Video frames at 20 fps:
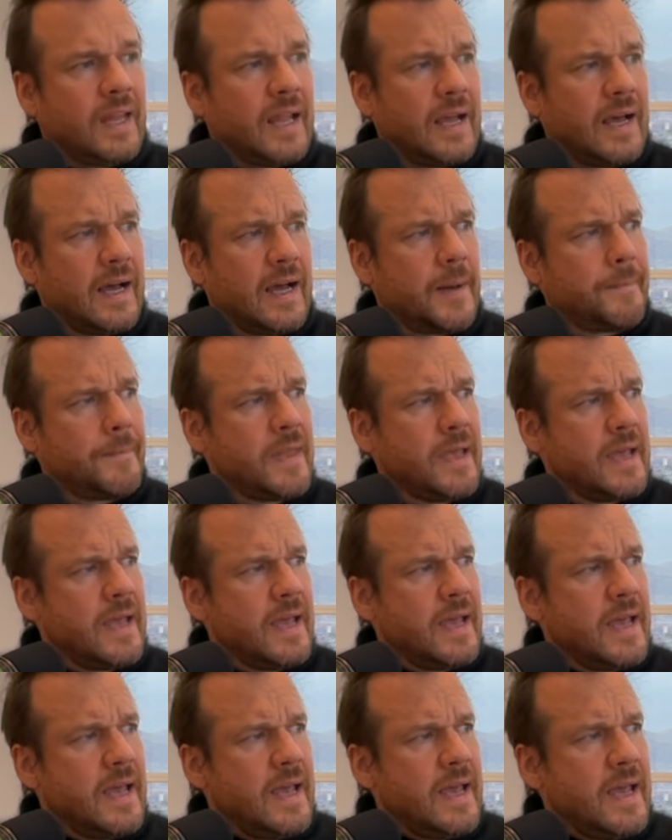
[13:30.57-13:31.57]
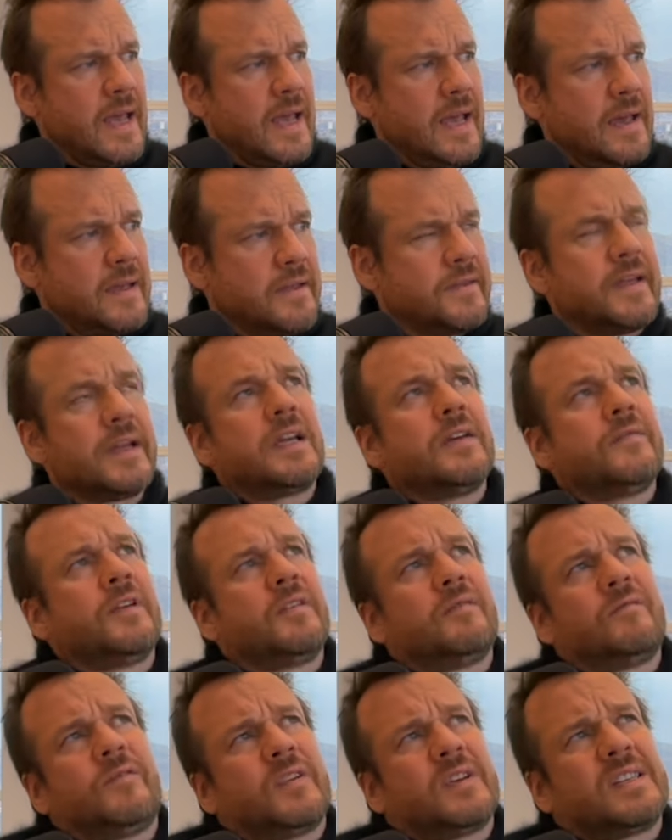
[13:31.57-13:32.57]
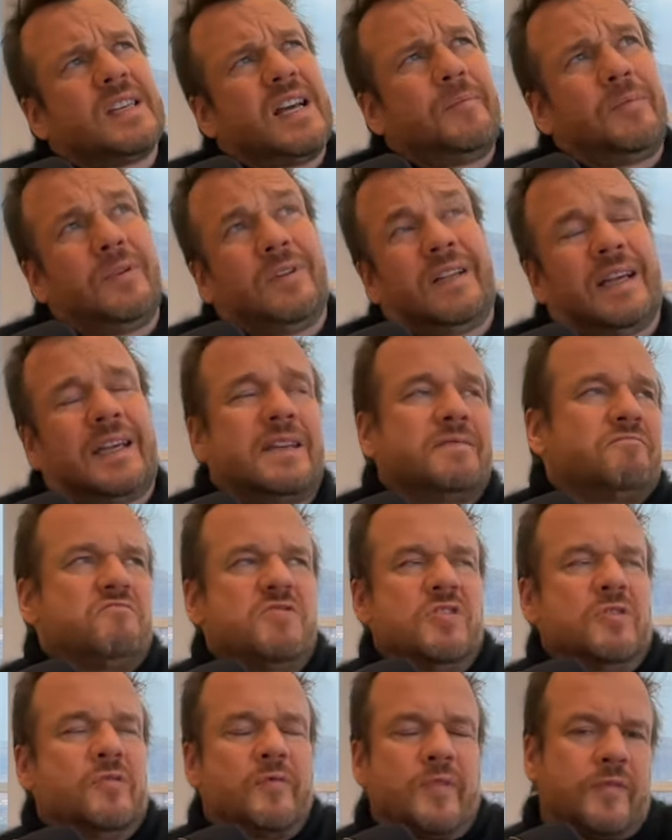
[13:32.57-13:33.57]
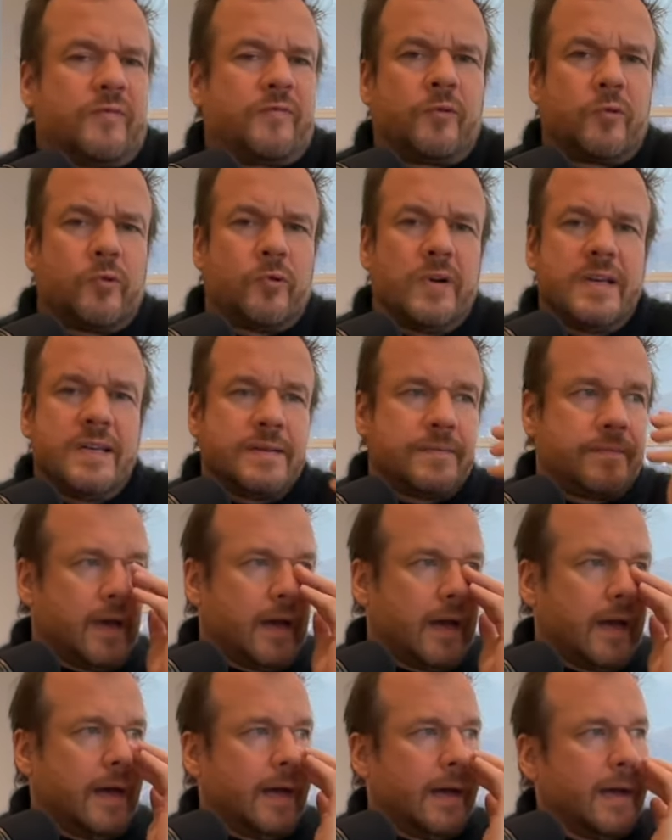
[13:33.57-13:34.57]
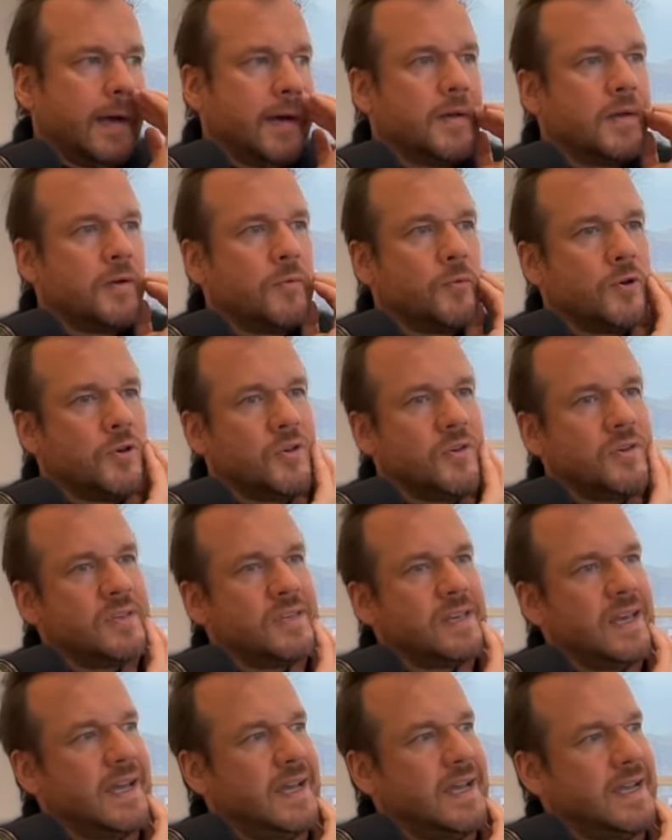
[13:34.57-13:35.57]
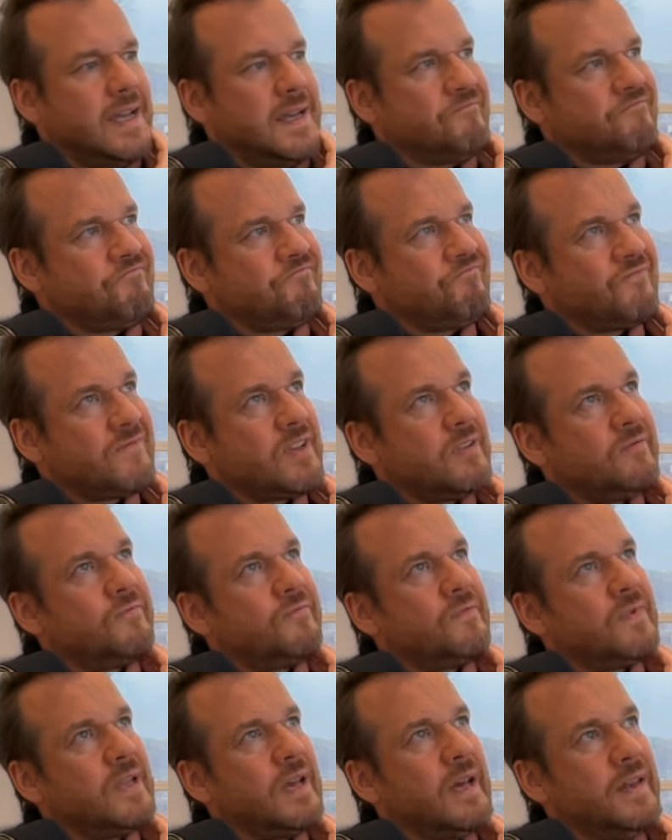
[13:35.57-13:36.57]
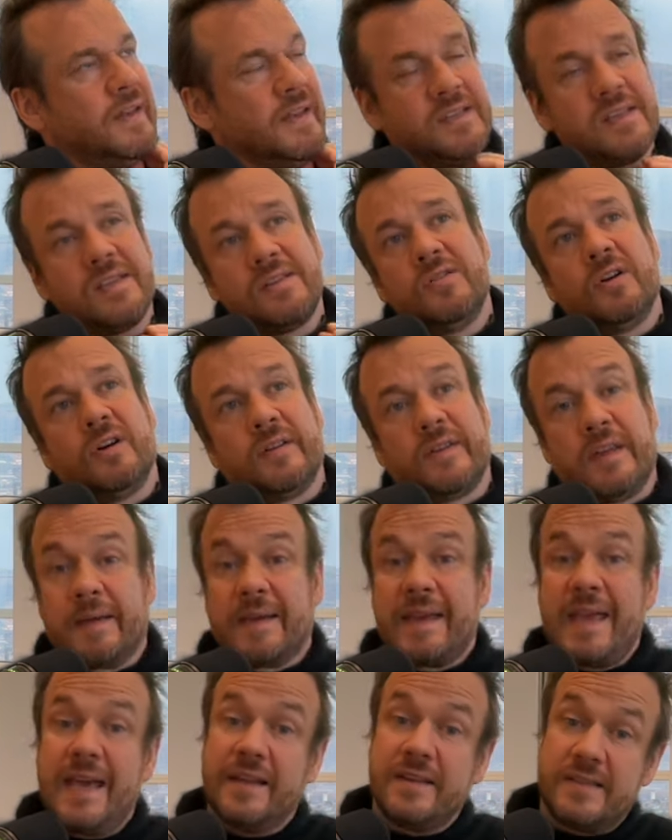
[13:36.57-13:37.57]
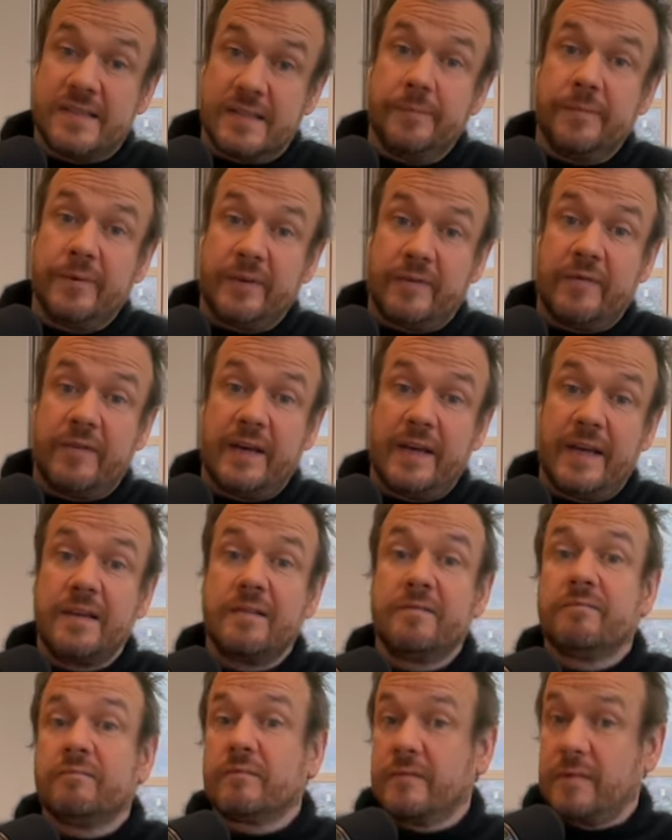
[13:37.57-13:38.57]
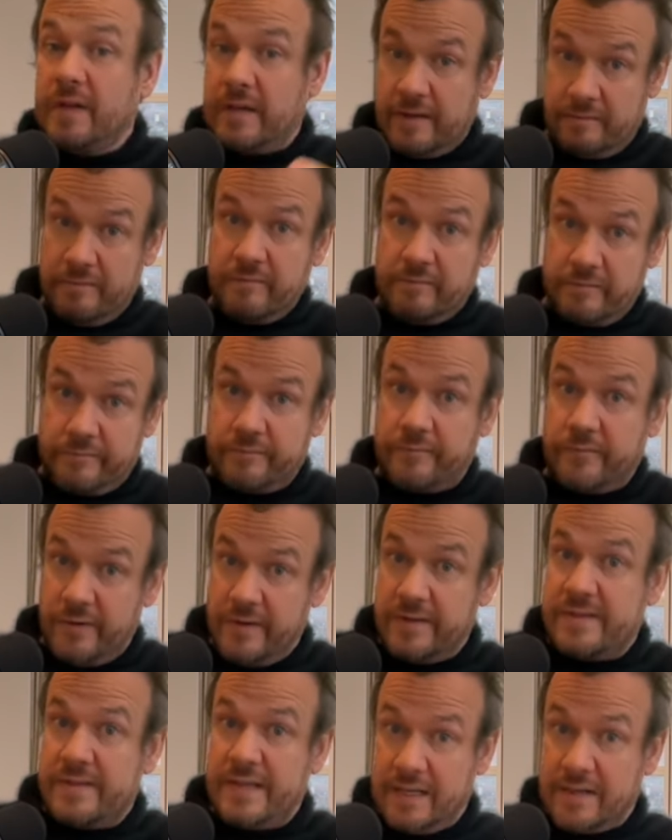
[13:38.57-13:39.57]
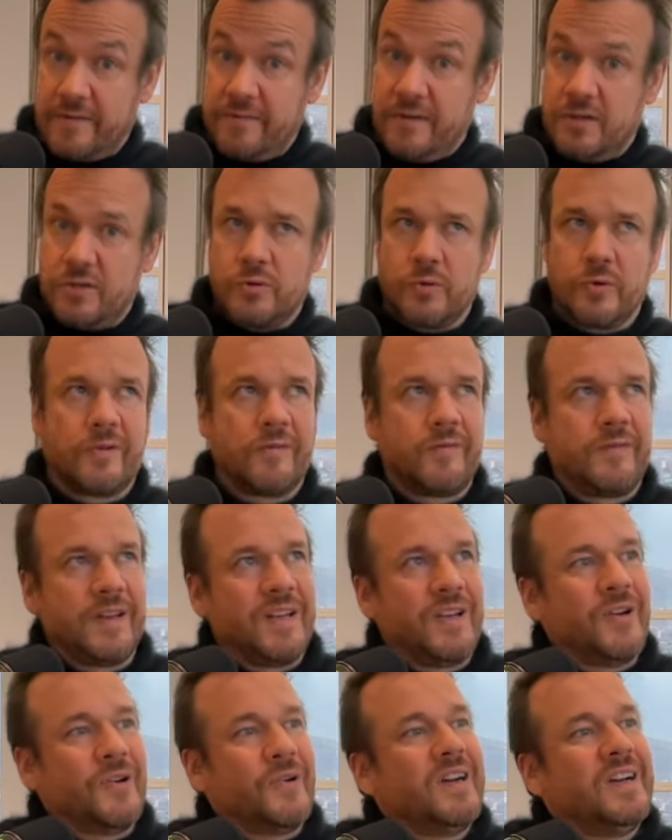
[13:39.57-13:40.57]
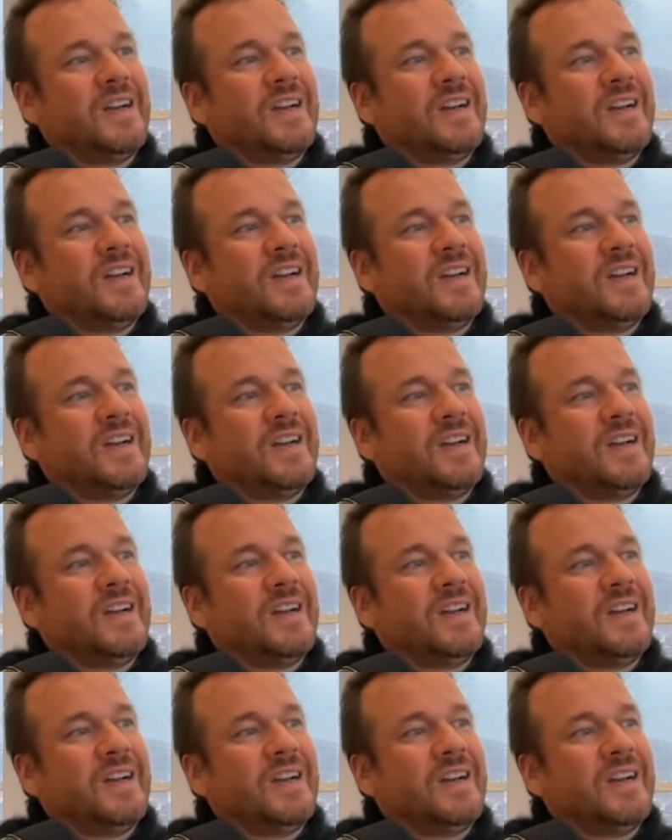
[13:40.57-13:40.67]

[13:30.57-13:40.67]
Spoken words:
Think of it, for example, like, you know, with Freud, where you say, and this is not, again, simplifying for the sake of this short video,